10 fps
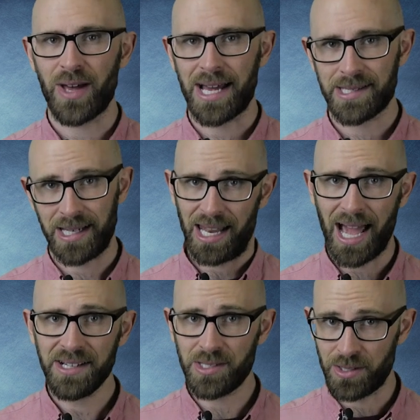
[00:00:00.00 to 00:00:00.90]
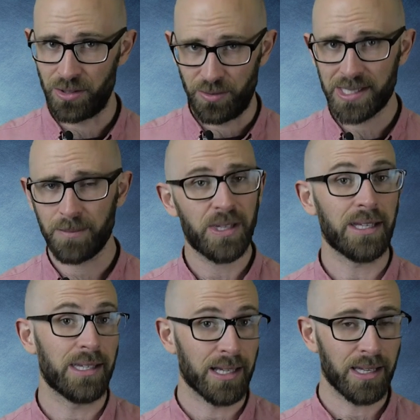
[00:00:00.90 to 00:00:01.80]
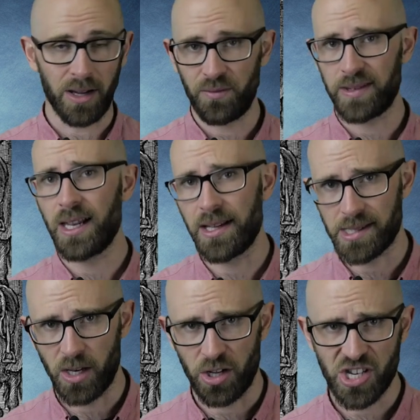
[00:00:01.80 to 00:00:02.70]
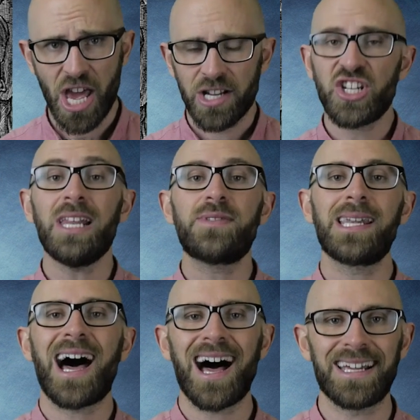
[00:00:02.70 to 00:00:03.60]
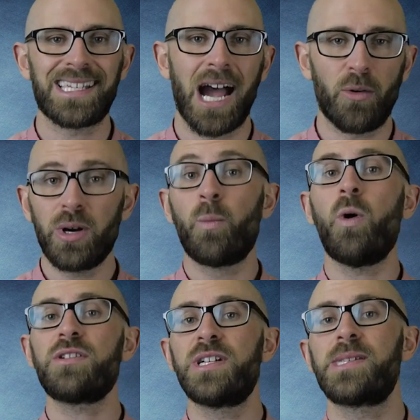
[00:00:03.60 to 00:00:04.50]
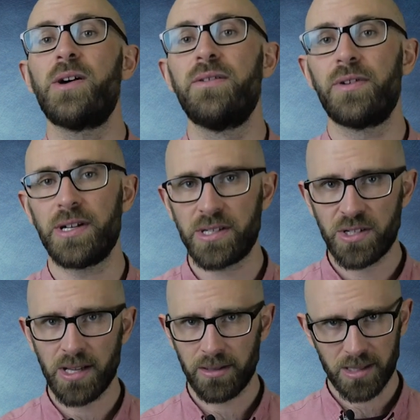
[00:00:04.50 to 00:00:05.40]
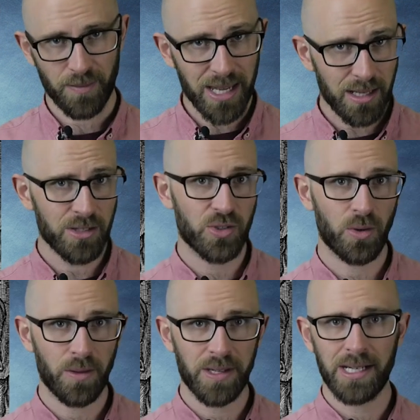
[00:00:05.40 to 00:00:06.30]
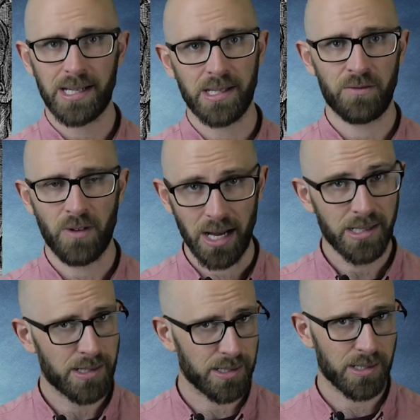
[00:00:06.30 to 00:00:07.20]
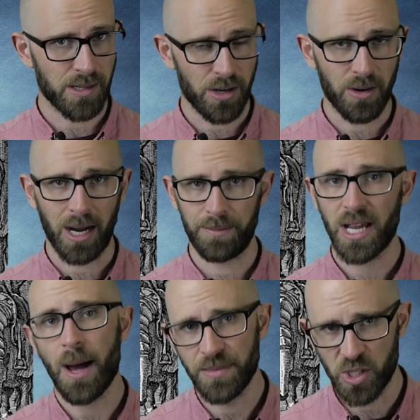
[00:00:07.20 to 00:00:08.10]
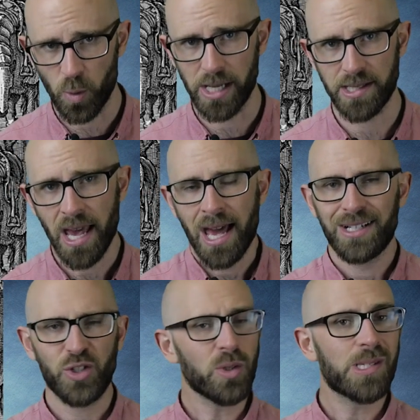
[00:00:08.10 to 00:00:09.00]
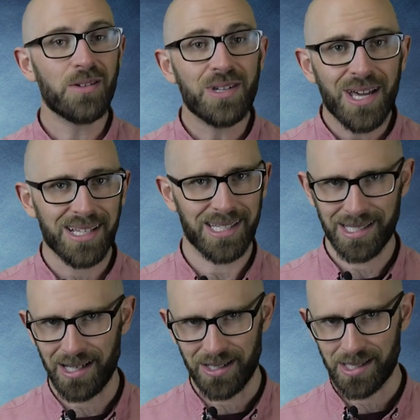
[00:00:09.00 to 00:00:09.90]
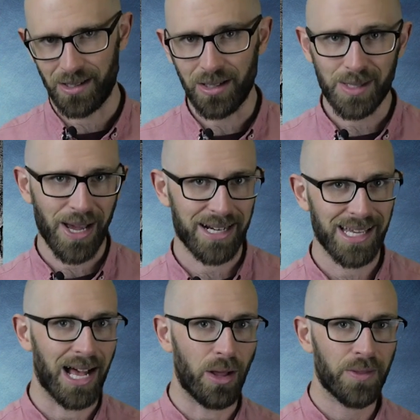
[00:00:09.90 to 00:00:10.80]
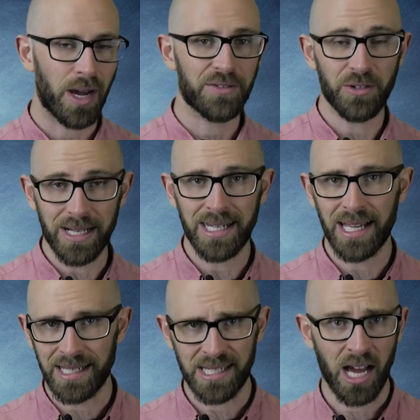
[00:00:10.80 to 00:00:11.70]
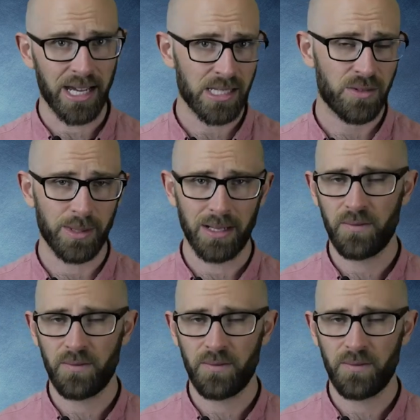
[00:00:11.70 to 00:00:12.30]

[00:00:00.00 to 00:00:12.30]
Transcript: Astolat, who is completely in love with Lancelot. She lives in a high tower and watches over his shield, making sure that it doesn't rust and no harm comes to it. She also nurses Lancelot back to health after he nearly dies from an